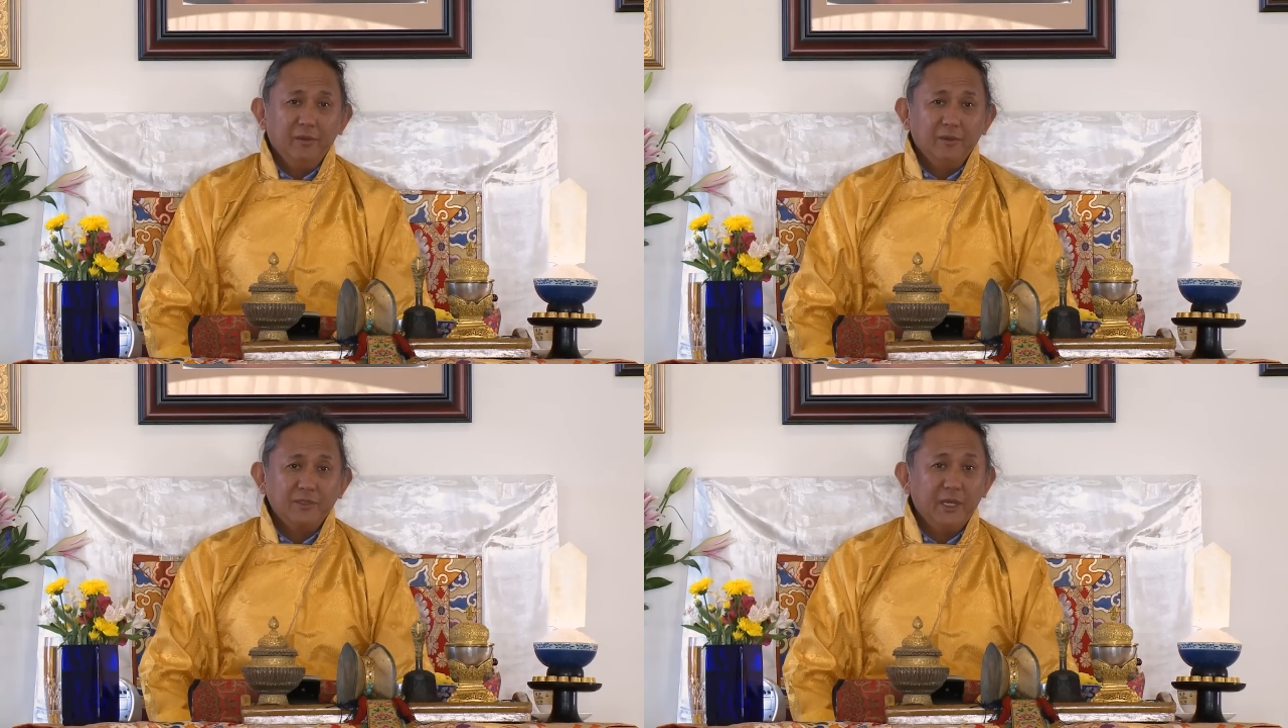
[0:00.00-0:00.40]

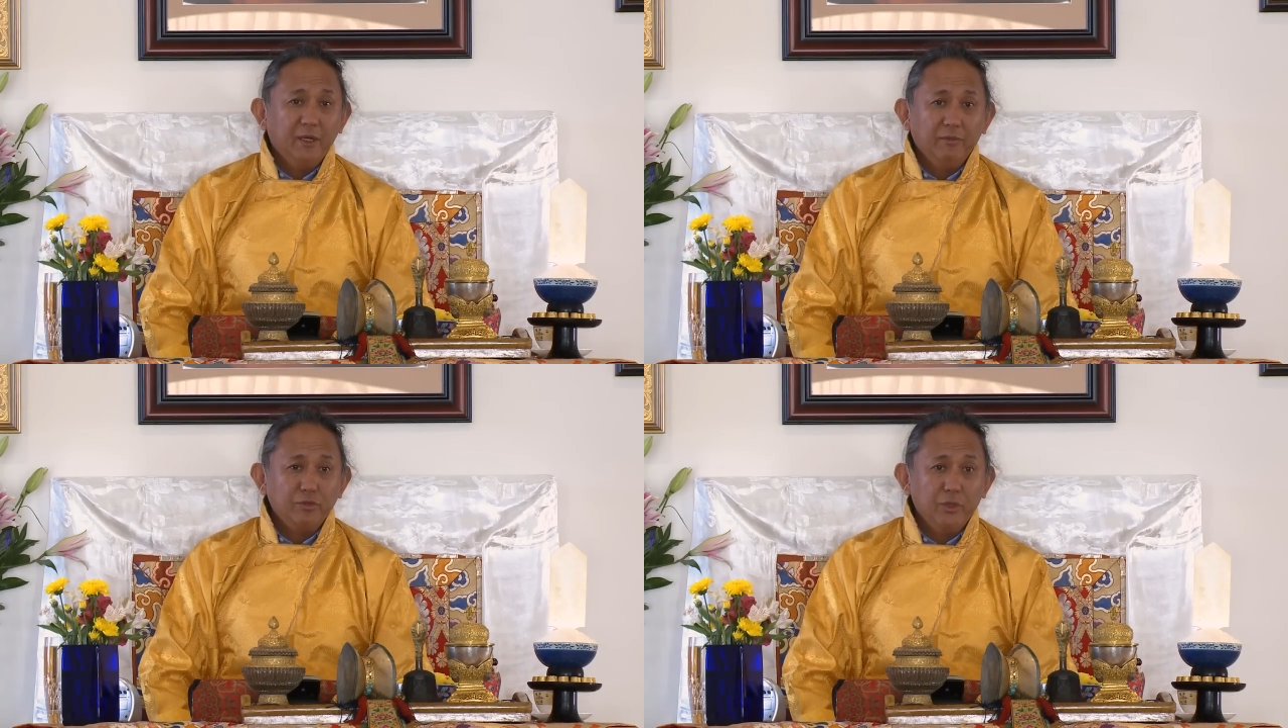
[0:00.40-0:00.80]
sign
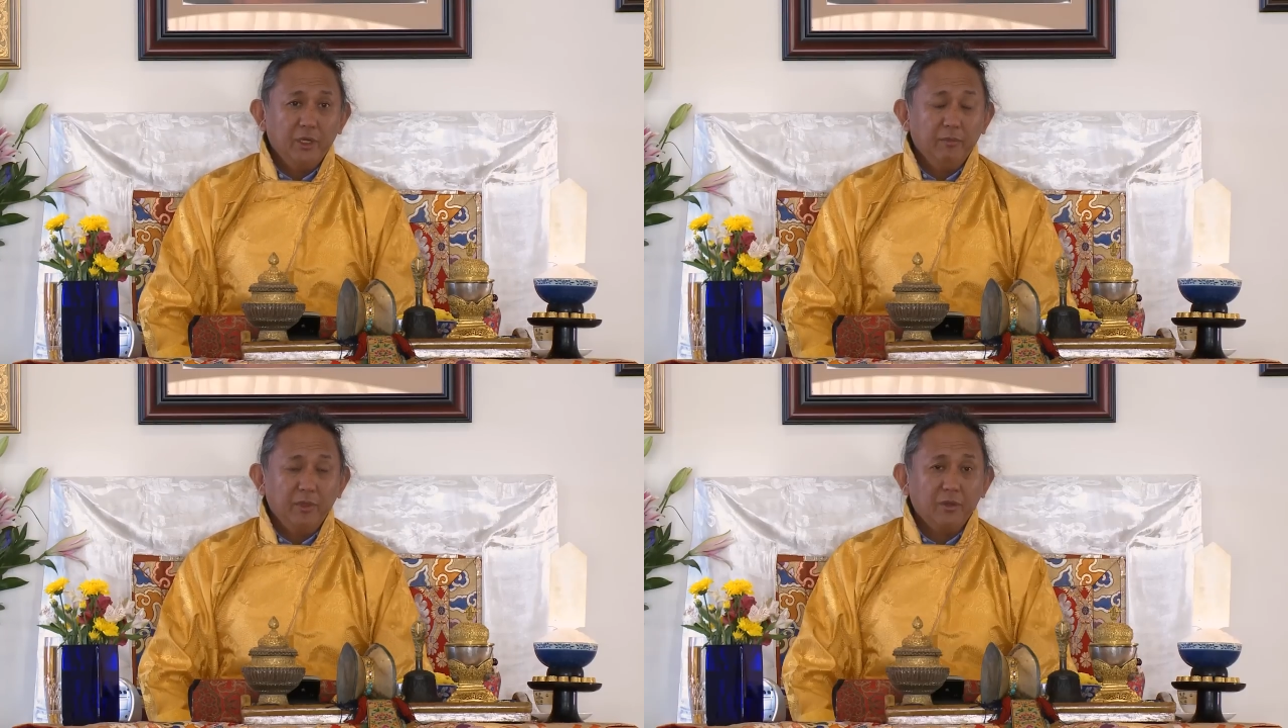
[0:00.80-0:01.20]
of a
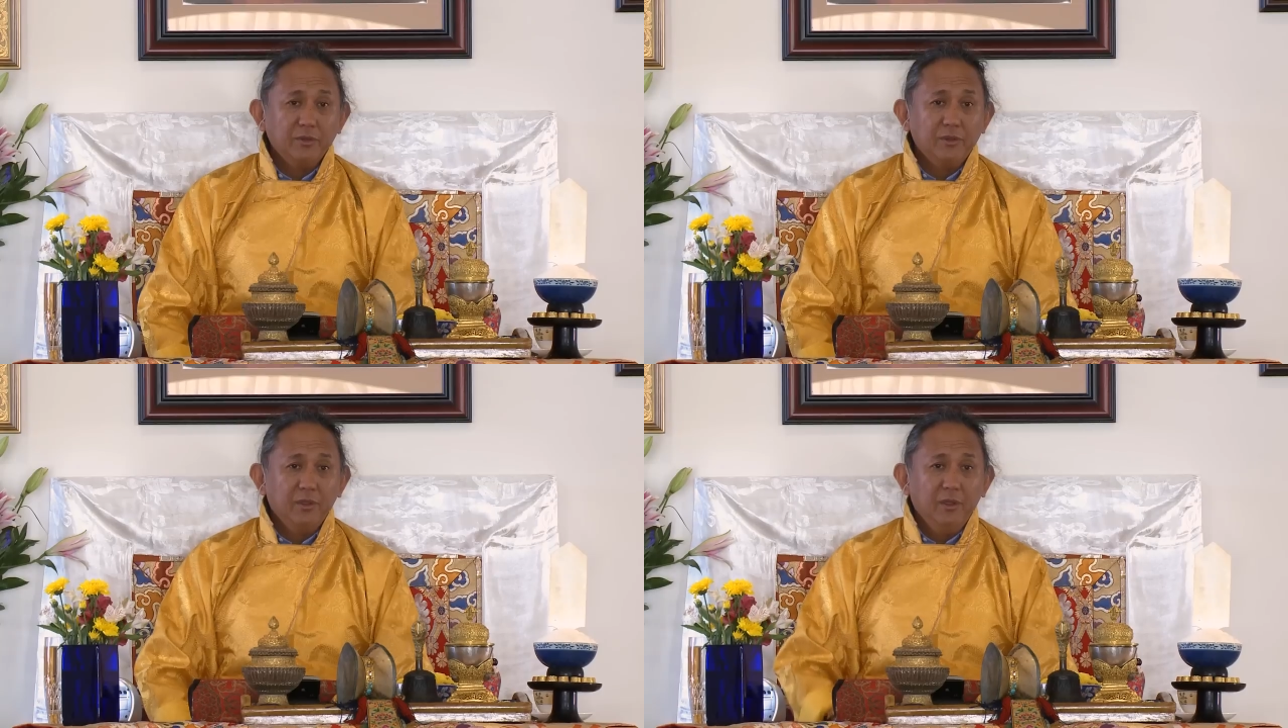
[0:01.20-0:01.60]
surnam,
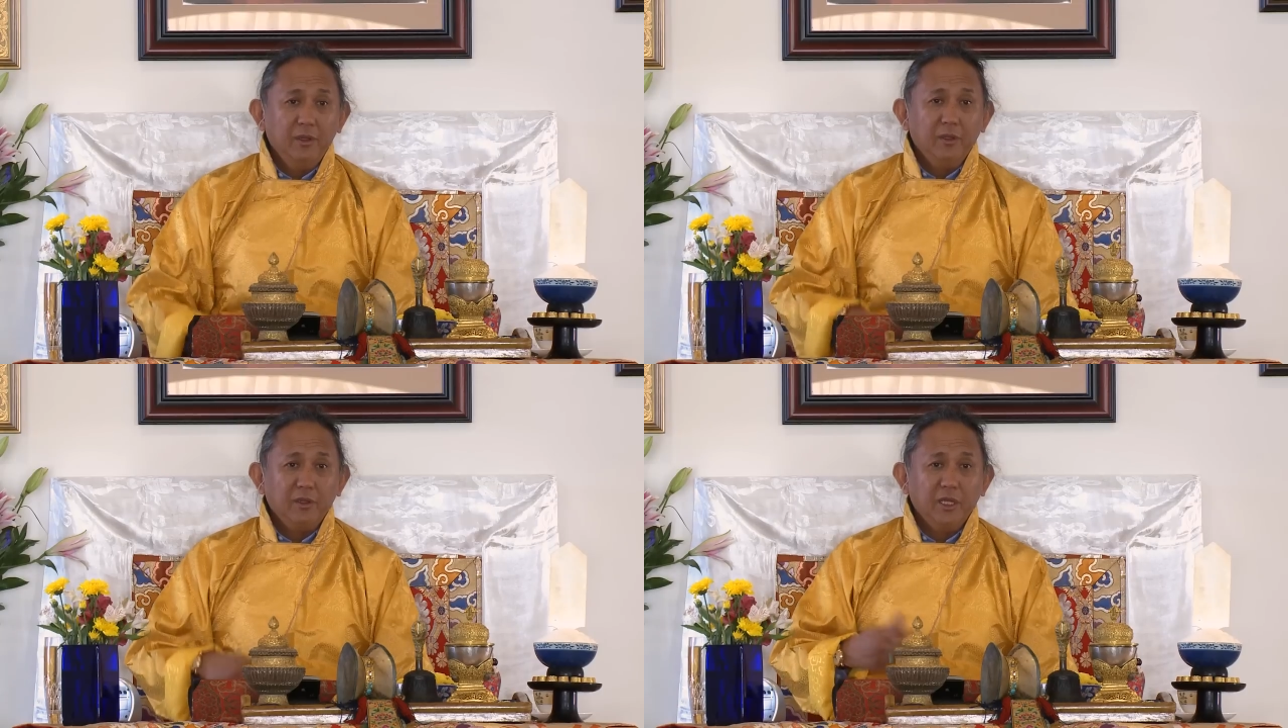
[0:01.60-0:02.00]
because
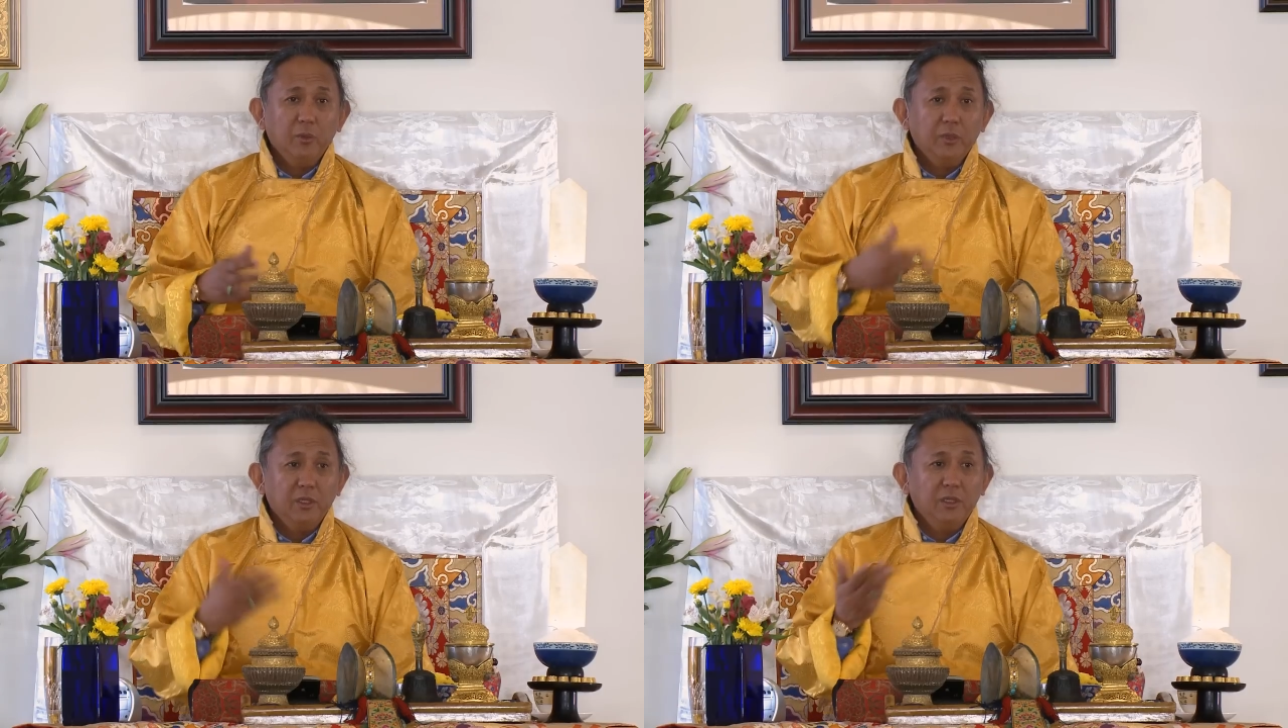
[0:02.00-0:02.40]
then
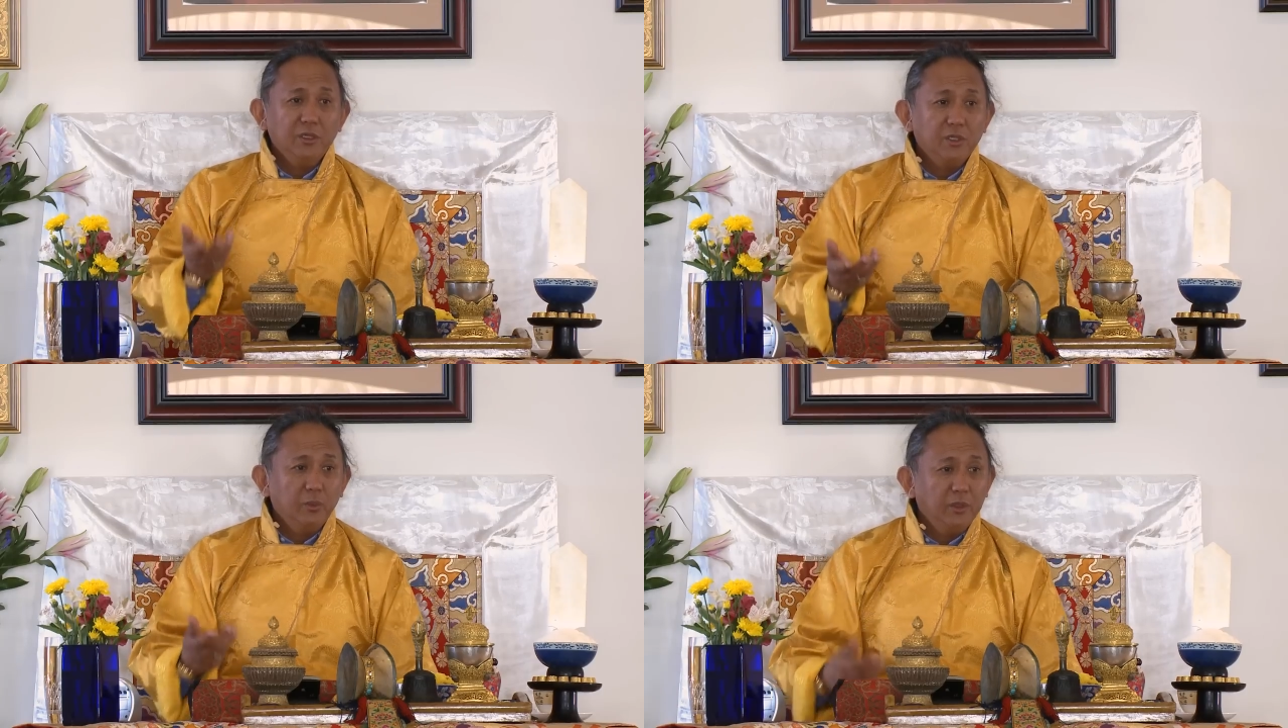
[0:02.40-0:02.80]
with the
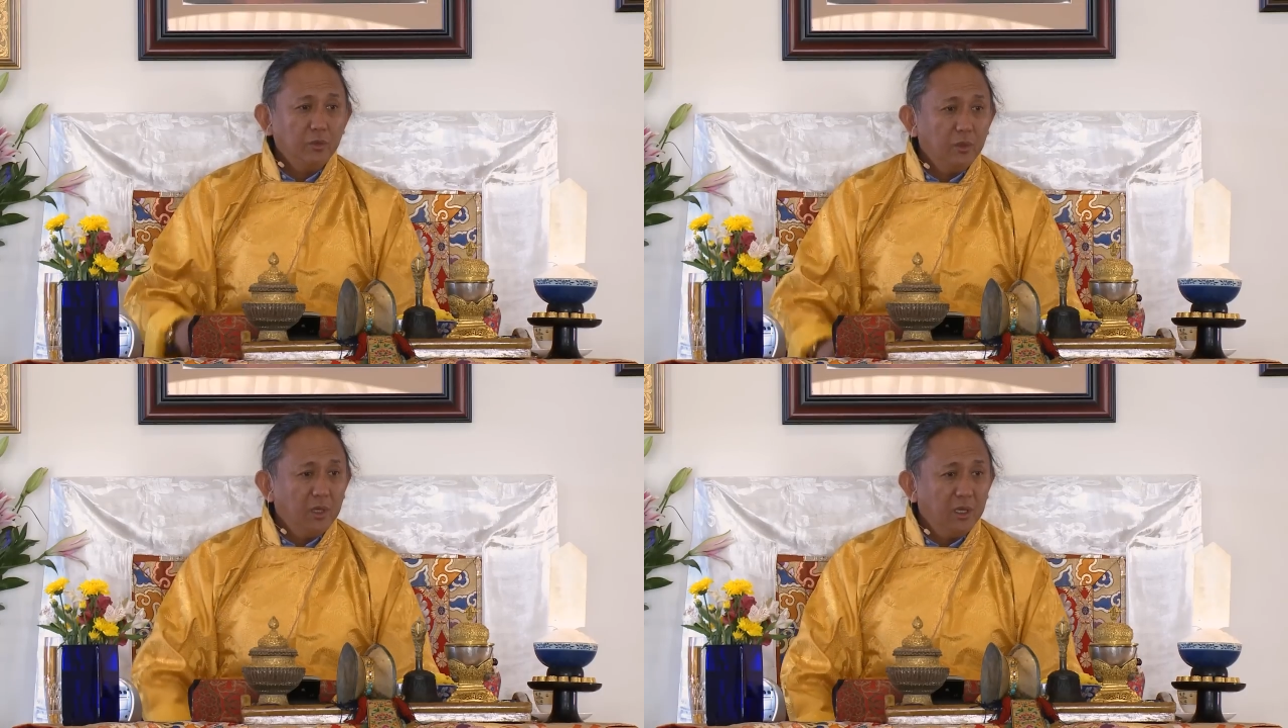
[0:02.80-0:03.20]
leisure we
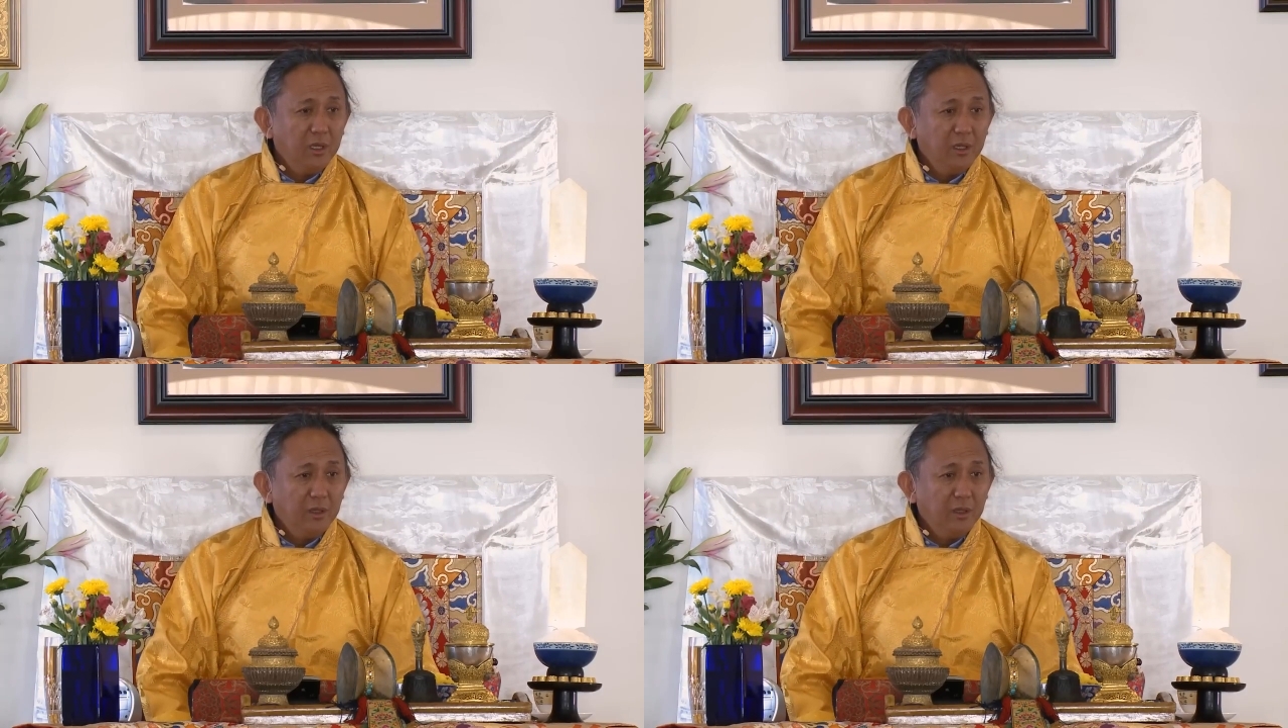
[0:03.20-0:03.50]
do our